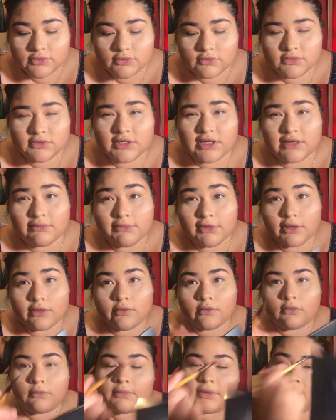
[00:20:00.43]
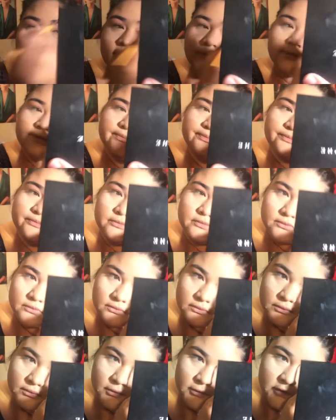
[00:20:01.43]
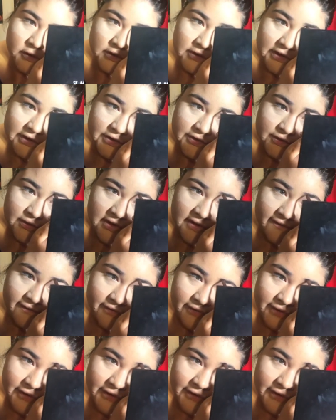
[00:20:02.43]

do take me a little bit, because I do have